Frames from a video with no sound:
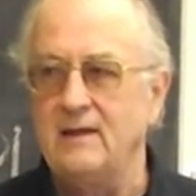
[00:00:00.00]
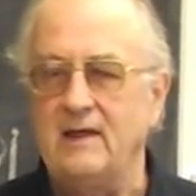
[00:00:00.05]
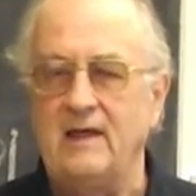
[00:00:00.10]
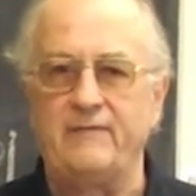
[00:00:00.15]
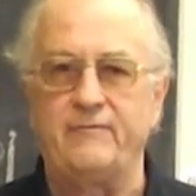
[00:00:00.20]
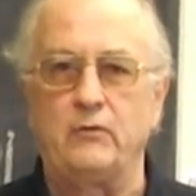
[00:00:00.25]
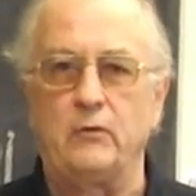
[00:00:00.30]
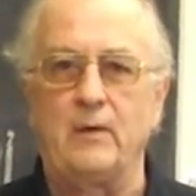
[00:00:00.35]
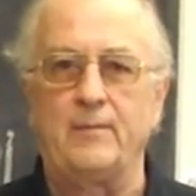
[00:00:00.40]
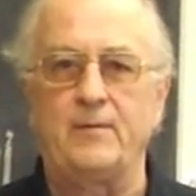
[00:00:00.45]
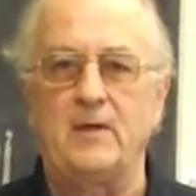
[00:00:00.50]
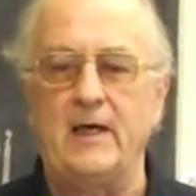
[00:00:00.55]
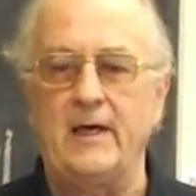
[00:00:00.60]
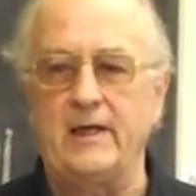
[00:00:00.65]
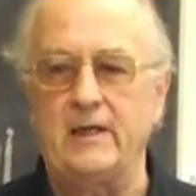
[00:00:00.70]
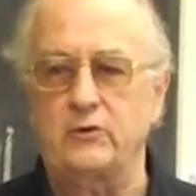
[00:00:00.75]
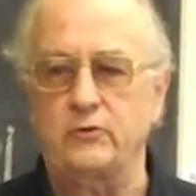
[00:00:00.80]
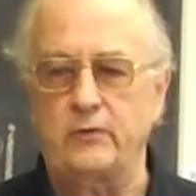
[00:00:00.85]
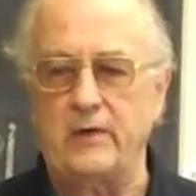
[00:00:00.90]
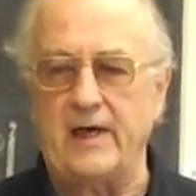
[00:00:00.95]
If you apply
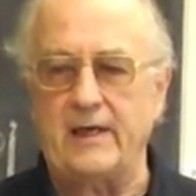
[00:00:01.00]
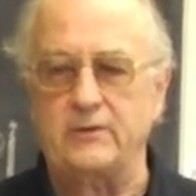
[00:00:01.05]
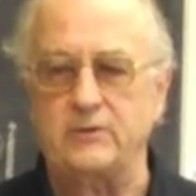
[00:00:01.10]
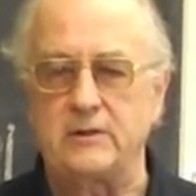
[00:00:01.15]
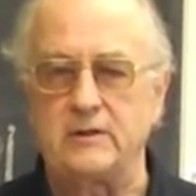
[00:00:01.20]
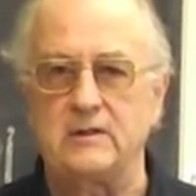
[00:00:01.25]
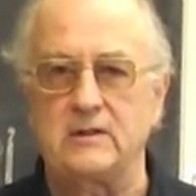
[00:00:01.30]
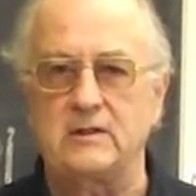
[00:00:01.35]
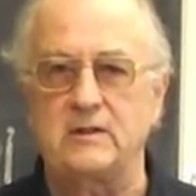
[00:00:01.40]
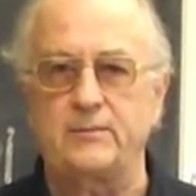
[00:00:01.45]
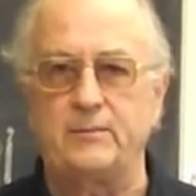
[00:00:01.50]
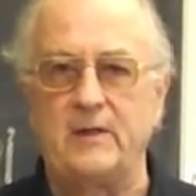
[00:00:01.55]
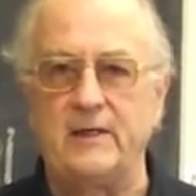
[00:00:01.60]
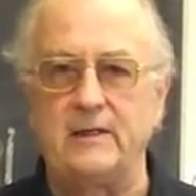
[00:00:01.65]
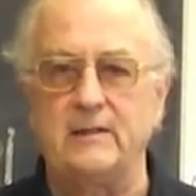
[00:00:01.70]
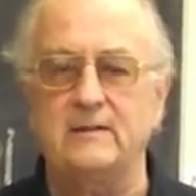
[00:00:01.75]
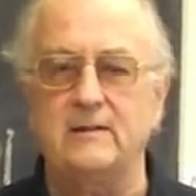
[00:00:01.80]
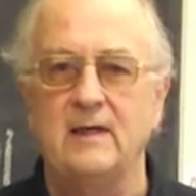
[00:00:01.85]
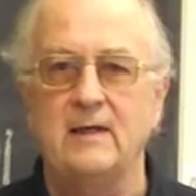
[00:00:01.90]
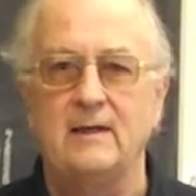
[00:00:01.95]
a traction
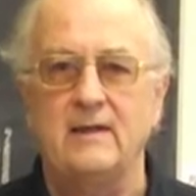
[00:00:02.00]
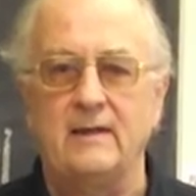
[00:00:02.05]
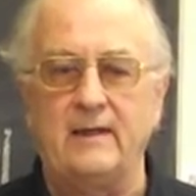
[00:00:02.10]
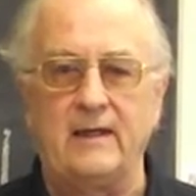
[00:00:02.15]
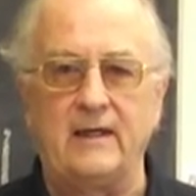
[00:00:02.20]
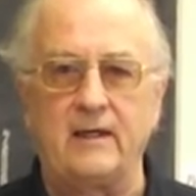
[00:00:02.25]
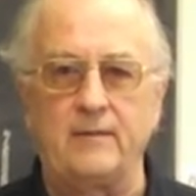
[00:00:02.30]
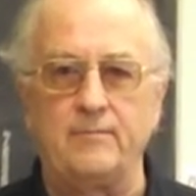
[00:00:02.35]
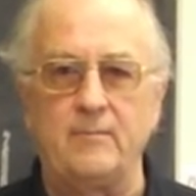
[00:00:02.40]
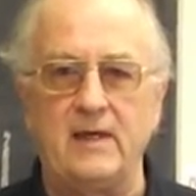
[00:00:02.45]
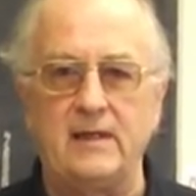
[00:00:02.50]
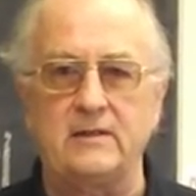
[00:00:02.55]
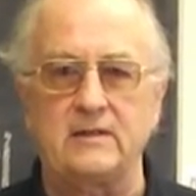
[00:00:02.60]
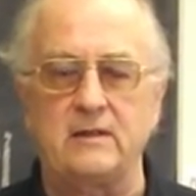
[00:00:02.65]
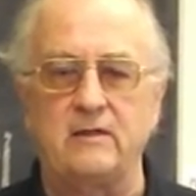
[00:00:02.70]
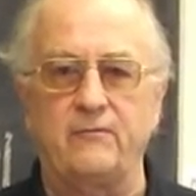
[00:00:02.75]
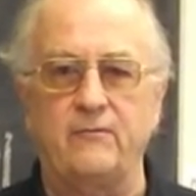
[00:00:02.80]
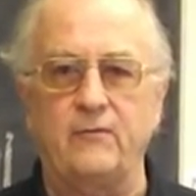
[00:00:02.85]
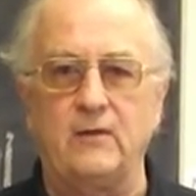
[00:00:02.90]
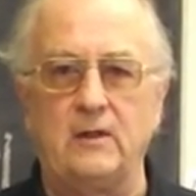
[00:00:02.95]
splint and it makes
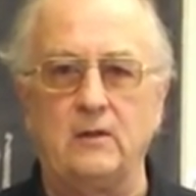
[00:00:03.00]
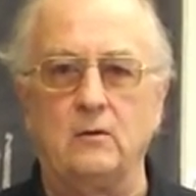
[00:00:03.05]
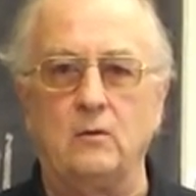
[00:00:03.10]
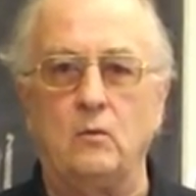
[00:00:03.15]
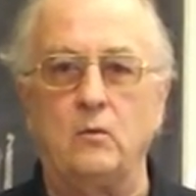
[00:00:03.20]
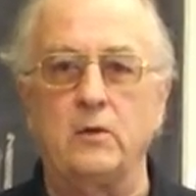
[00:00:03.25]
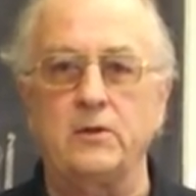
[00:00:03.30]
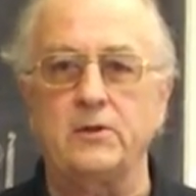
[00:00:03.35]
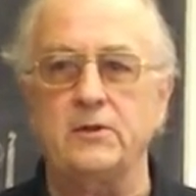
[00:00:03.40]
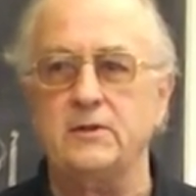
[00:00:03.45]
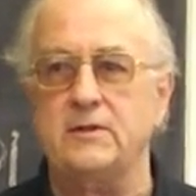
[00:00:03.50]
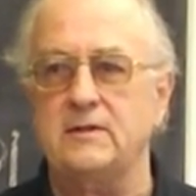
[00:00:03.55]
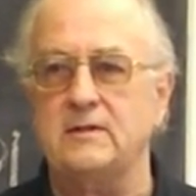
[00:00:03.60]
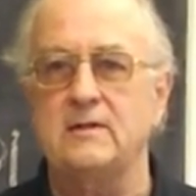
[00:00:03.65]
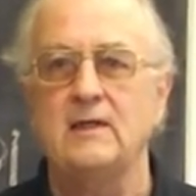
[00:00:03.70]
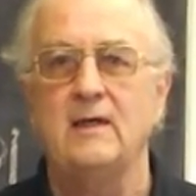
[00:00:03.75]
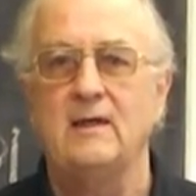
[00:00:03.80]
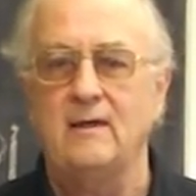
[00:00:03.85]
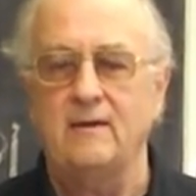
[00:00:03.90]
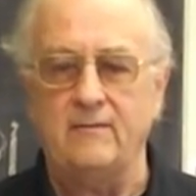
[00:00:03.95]
it feel
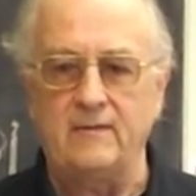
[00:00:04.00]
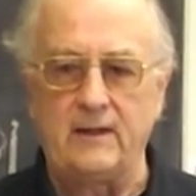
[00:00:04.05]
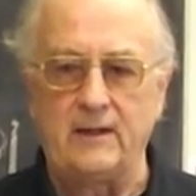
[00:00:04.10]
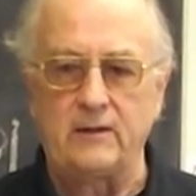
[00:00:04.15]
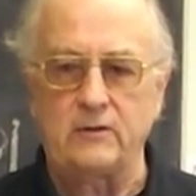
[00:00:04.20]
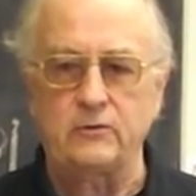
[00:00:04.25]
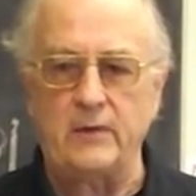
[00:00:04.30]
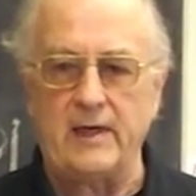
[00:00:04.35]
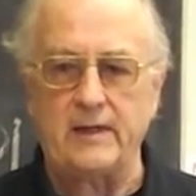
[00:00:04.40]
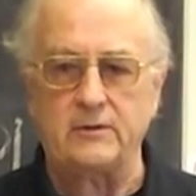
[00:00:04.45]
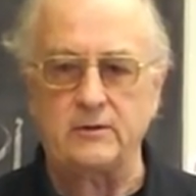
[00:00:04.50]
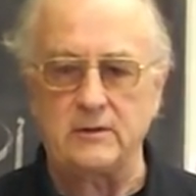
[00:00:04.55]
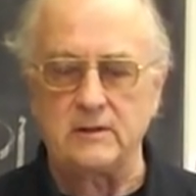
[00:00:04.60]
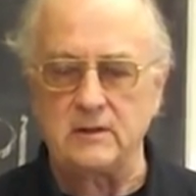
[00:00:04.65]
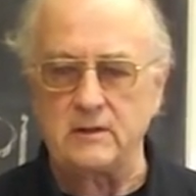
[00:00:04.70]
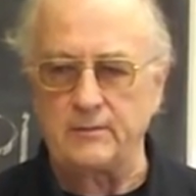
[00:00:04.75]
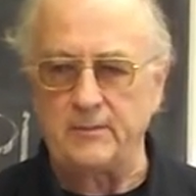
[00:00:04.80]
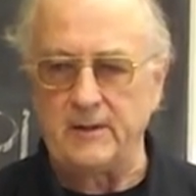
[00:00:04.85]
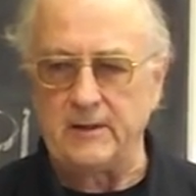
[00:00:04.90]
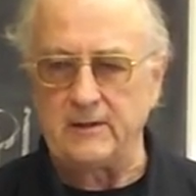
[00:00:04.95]
worse, then a
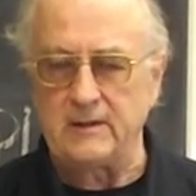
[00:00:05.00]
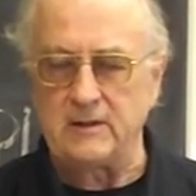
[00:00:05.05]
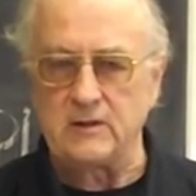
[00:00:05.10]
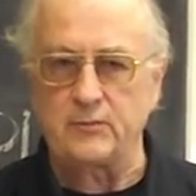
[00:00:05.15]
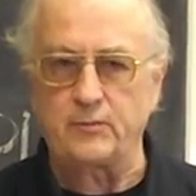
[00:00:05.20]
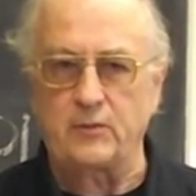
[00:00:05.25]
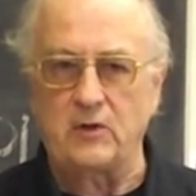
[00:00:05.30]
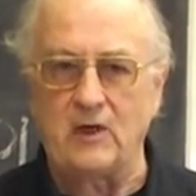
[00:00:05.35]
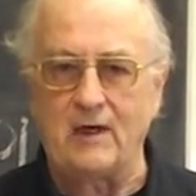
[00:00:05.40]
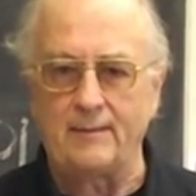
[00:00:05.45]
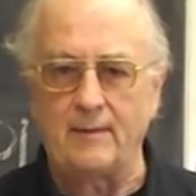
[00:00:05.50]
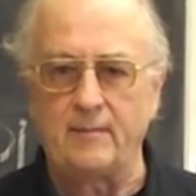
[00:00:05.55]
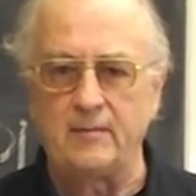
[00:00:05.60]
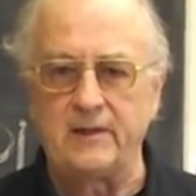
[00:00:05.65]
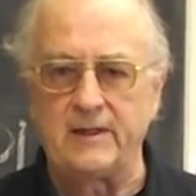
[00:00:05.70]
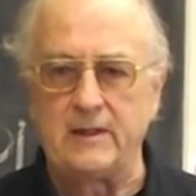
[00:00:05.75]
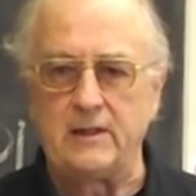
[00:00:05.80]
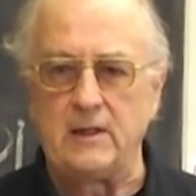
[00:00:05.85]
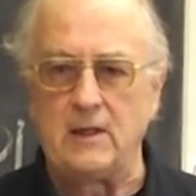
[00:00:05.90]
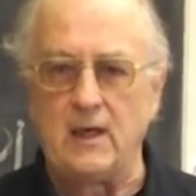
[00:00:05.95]
traction splint is
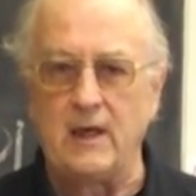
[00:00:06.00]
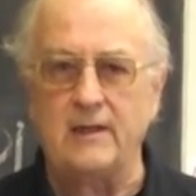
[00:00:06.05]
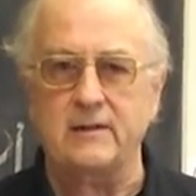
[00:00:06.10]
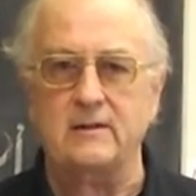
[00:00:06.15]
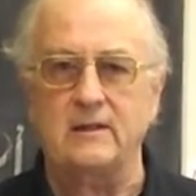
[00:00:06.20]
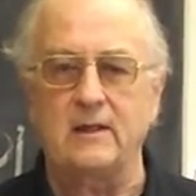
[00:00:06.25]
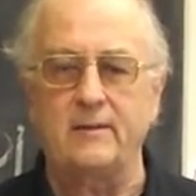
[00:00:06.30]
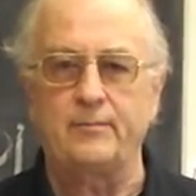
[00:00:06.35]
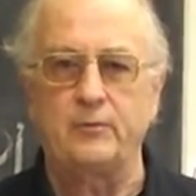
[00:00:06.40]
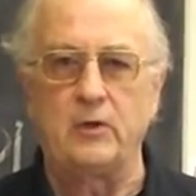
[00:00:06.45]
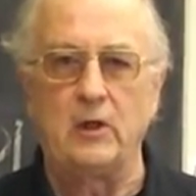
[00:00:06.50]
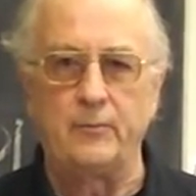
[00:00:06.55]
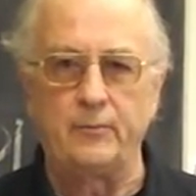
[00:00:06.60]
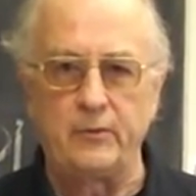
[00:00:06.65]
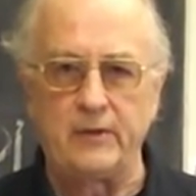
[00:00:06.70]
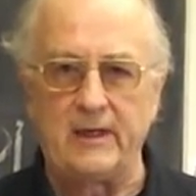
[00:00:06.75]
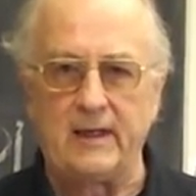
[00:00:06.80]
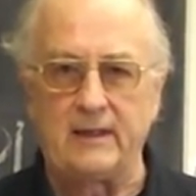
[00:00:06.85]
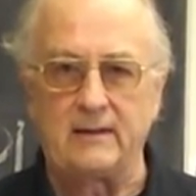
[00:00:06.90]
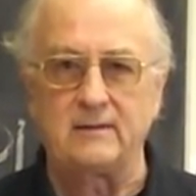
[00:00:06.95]
probably not
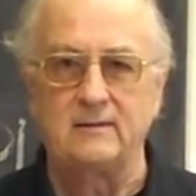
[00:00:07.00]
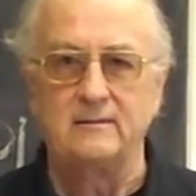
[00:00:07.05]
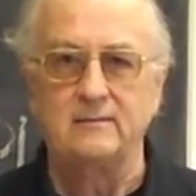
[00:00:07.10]
appropriate.